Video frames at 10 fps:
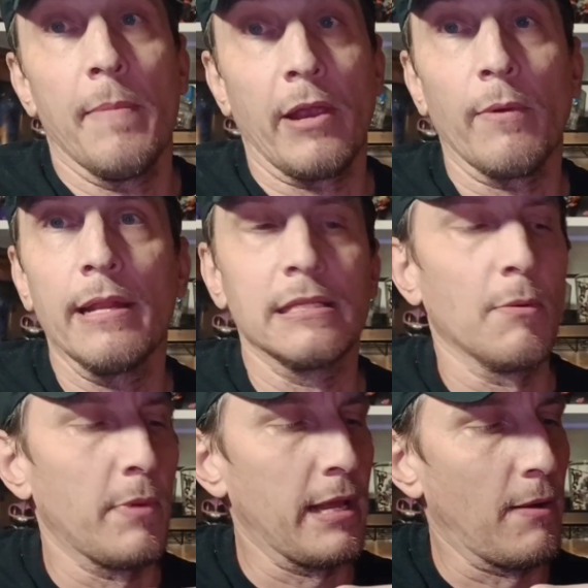Omega Red's
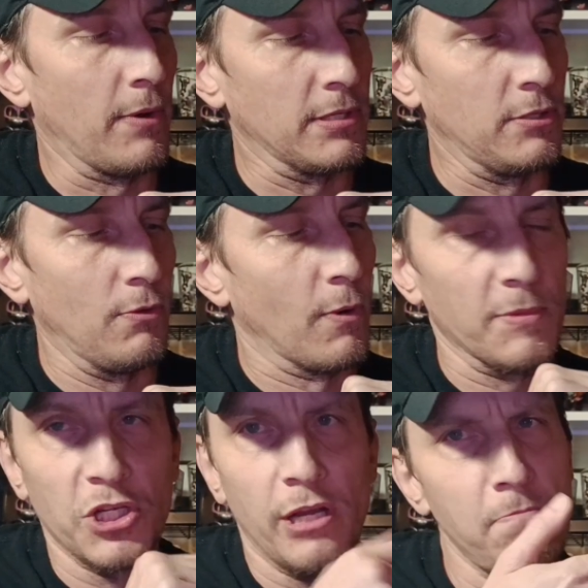somebody I want to. War
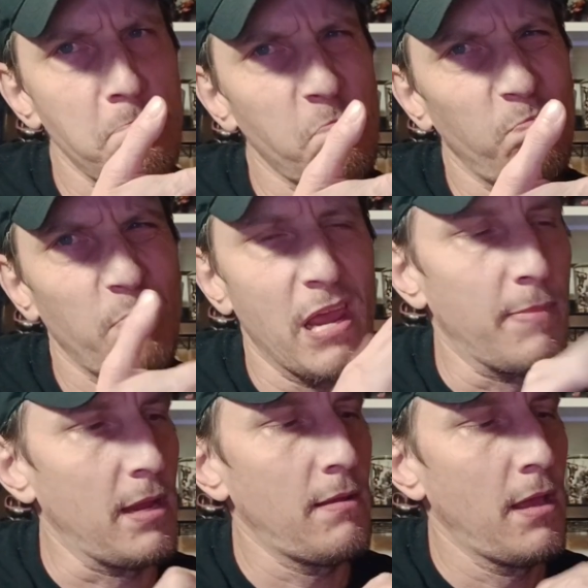Machine,
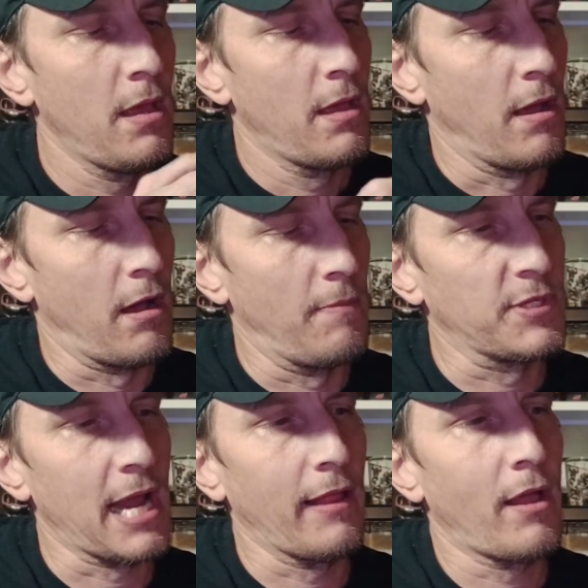maybe.
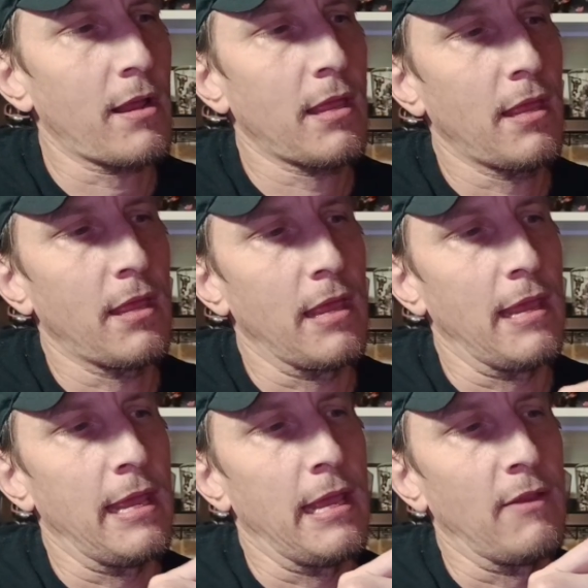Psylocke
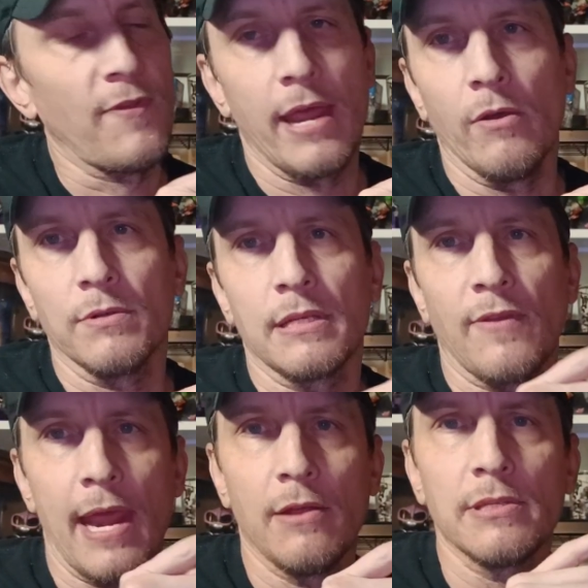and Thanos.
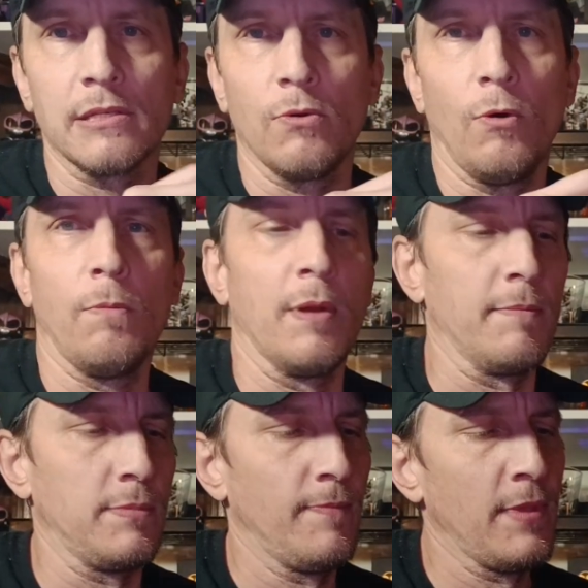Thanos is cool, but
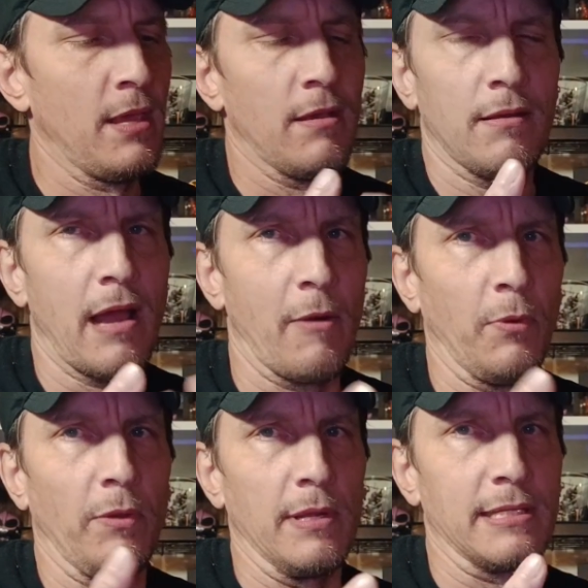I
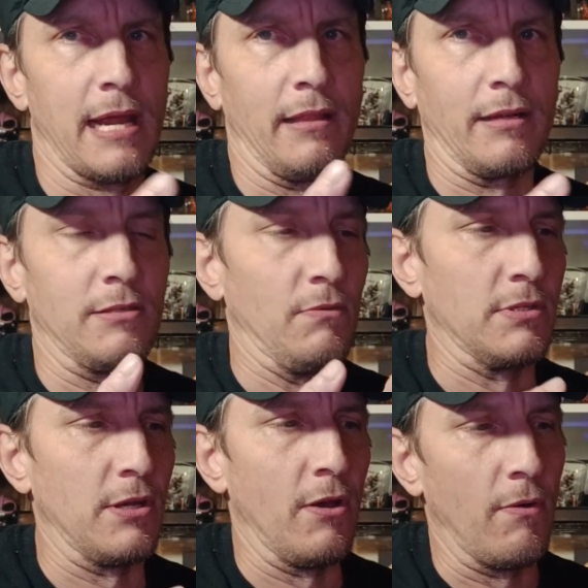really want Psylocke too.
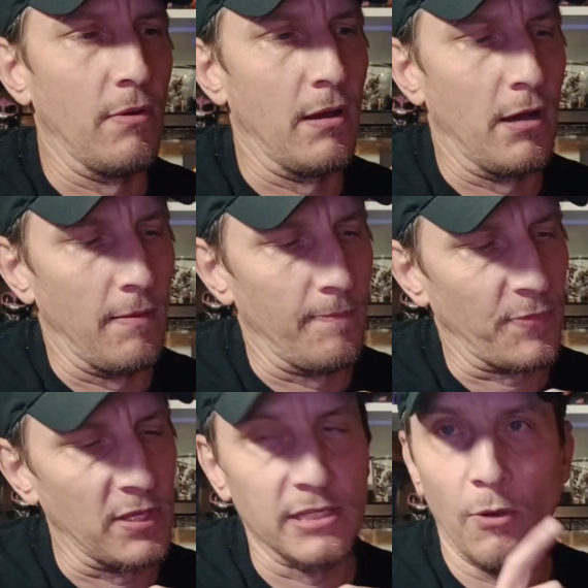So
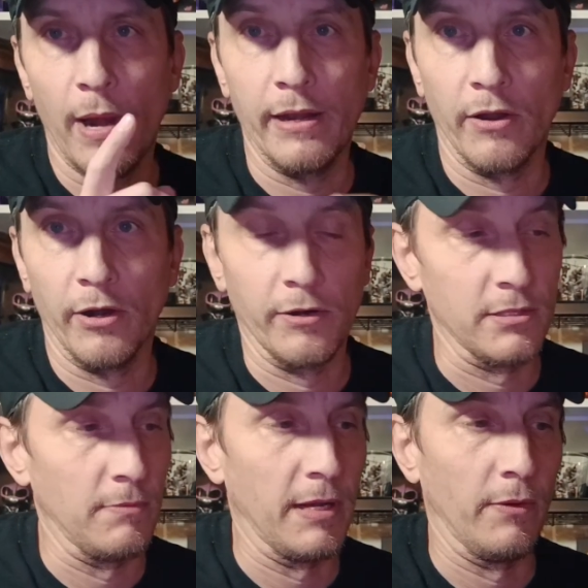still waiting on her
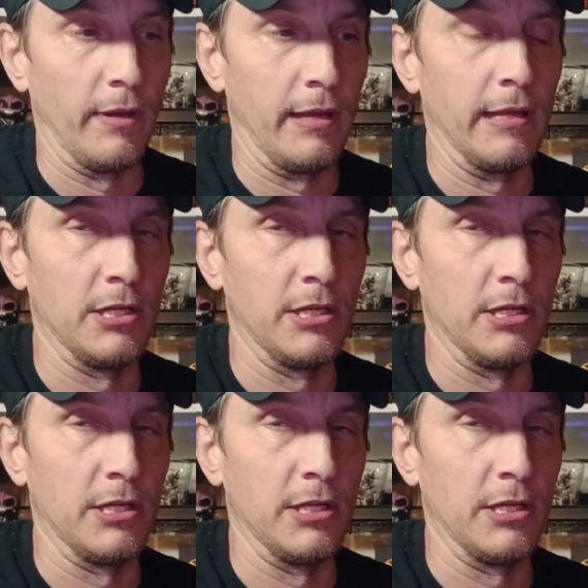too, by the way.